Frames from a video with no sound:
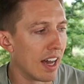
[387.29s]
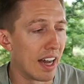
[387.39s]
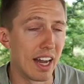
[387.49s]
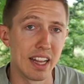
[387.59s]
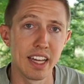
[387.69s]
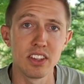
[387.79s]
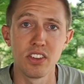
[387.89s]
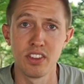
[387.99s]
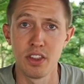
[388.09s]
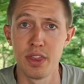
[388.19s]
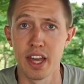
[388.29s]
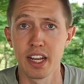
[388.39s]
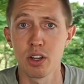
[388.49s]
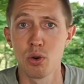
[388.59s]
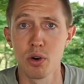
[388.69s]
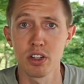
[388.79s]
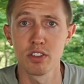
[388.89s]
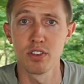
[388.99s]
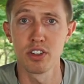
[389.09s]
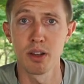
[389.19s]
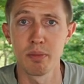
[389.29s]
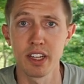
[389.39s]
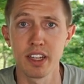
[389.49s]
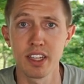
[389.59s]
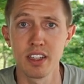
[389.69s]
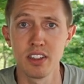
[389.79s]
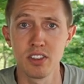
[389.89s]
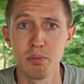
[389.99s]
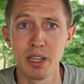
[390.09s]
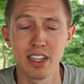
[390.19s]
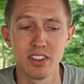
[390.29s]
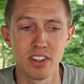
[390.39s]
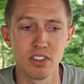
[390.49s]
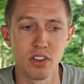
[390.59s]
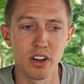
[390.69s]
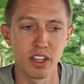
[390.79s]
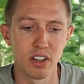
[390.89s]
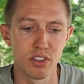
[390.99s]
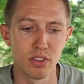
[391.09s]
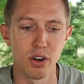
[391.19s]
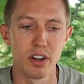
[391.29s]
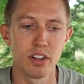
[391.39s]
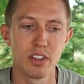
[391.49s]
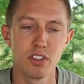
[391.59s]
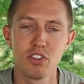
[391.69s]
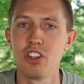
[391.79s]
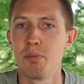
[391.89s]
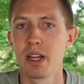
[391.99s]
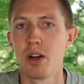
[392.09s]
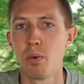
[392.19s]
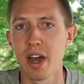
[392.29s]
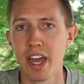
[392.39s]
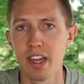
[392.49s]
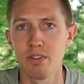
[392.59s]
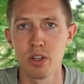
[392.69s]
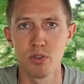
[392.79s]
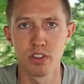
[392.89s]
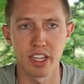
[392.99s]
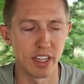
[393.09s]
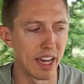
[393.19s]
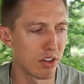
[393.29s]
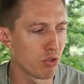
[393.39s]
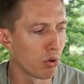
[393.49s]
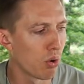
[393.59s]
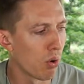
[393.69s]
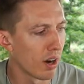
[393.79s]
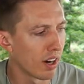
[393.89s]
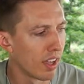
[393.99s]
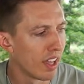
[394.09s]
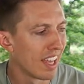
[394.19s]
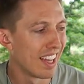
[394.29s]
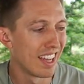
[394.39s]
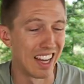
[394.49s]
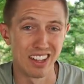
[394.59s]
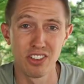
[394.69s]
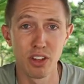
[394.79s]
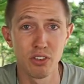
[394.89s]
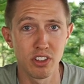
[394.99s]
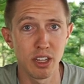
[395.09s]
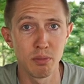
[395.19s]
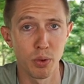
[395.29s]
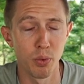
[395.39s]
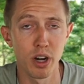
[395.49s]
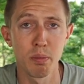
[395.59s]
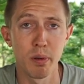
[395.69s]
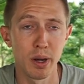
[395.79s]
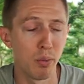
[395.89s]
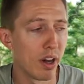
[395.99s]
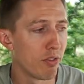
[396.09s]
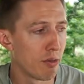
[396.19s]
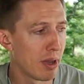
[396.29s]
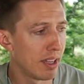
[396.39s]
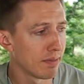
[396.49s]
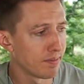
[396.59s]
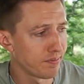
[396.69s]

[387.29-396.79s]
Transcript: Uh, I like the synthetic corks for something like this because it's not going to start chipping away if you use like a natural cork. Uh, so those seem to work pretty well for me.